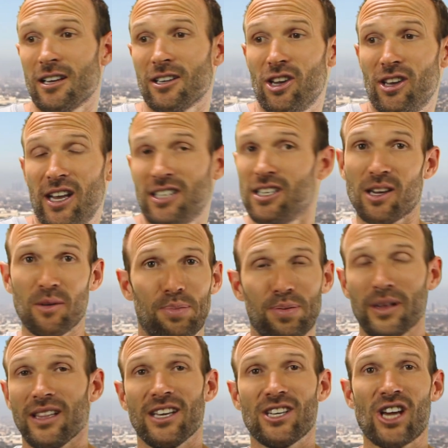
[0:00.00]
you need to
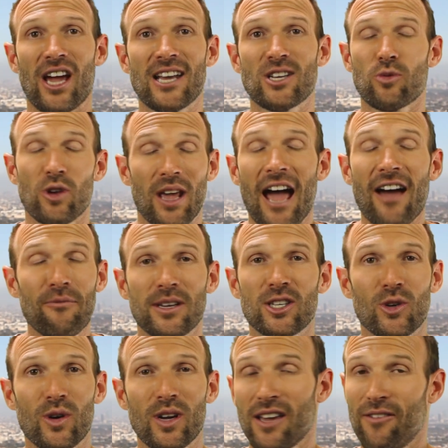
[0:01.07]
completely change what you have been
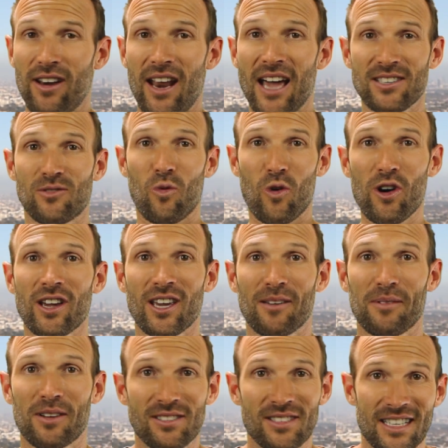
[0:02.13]
doing if it hasn't
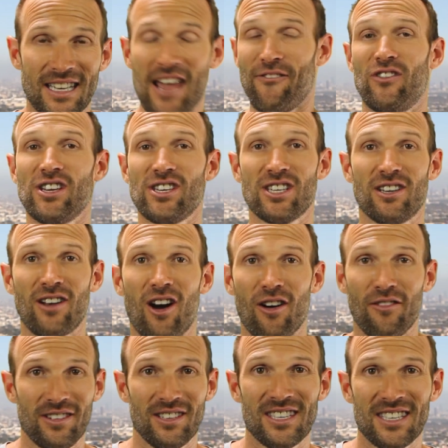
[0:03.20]
working, because the definition
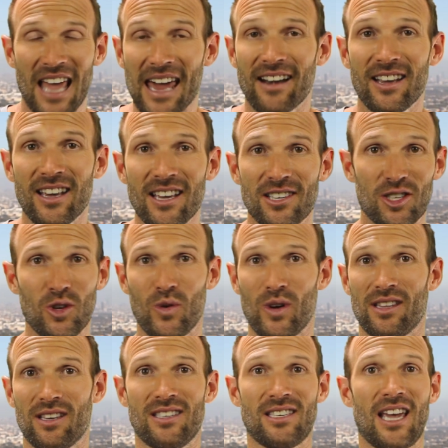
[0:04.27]
of insanity is
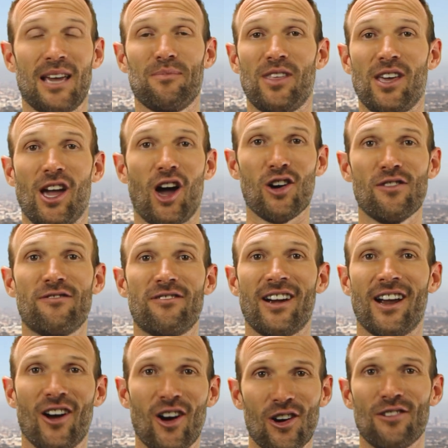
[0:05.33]
doing the same thing over
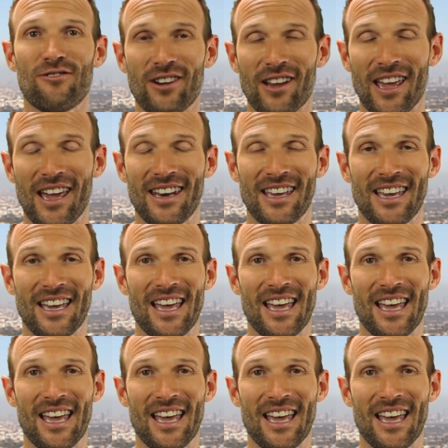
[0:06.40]
and over again